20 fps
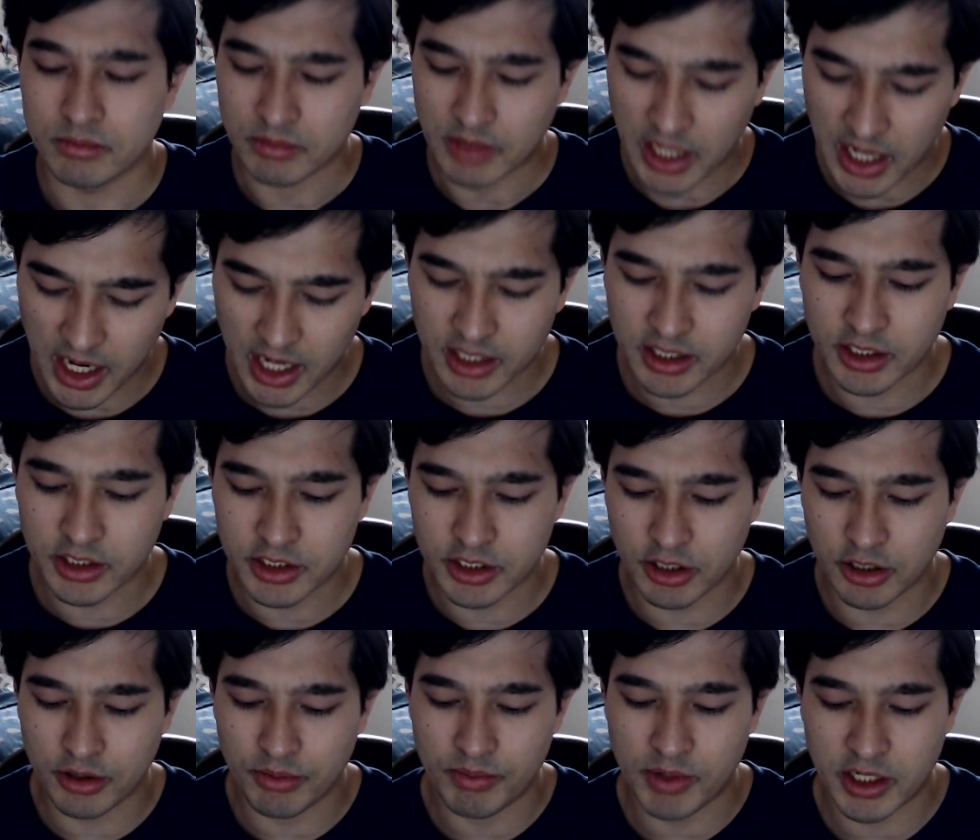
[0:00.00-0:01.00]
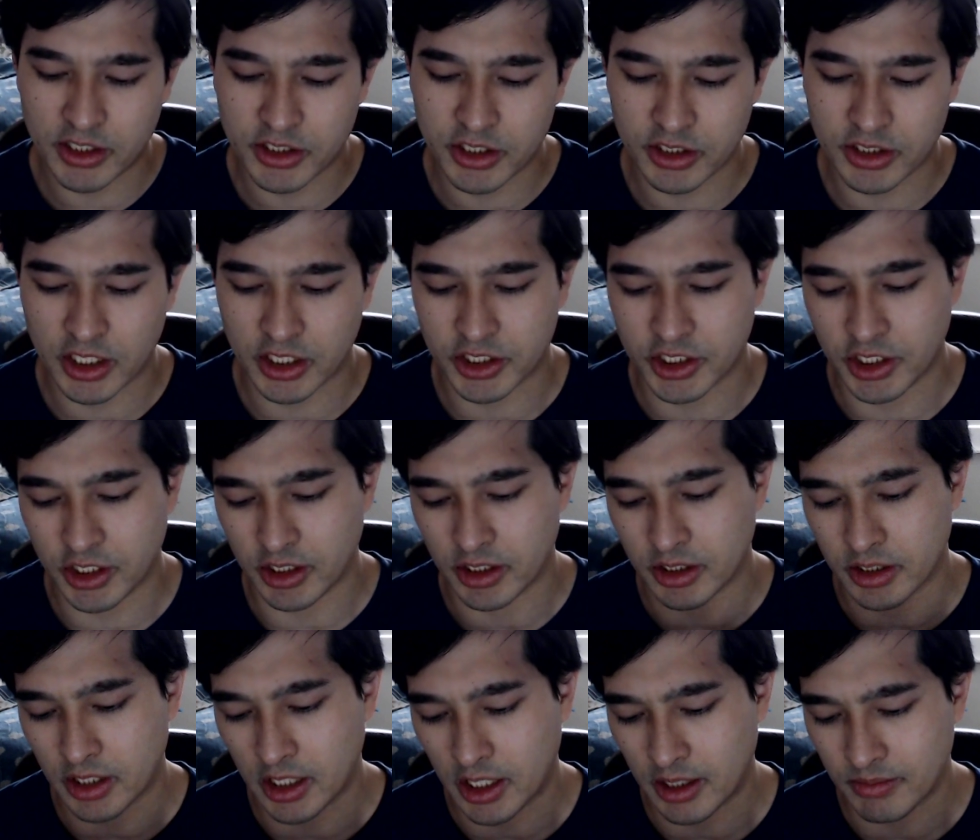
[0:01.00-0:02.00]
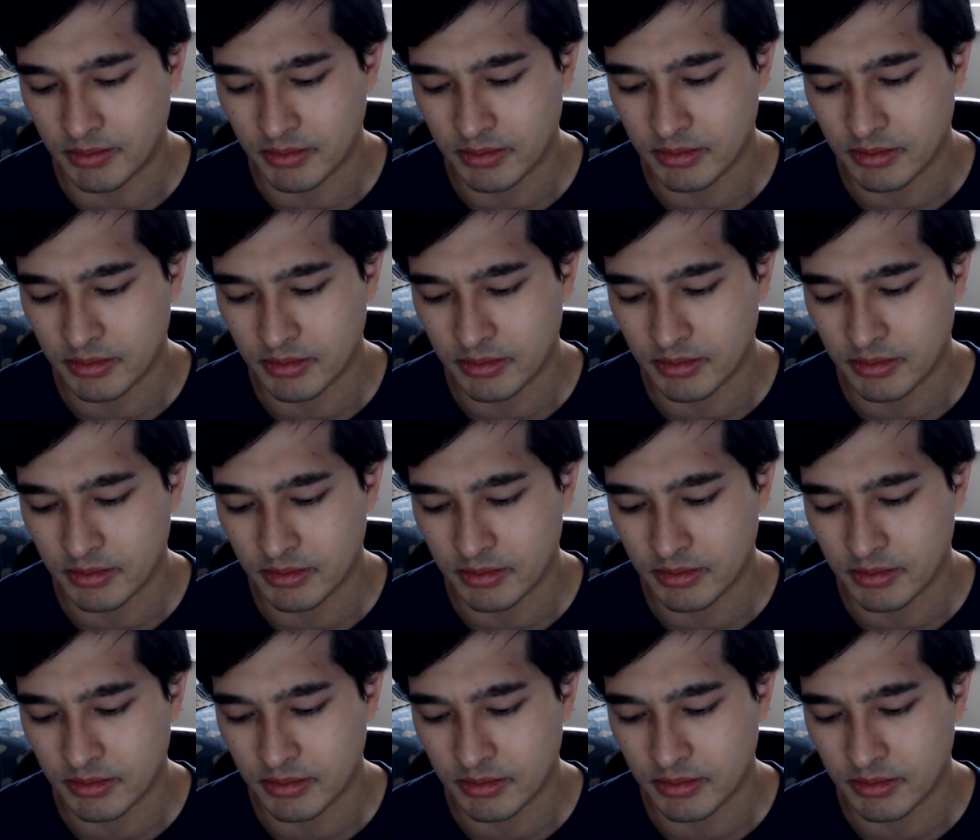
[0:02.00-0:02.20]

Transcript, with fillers: Akito mentions that she that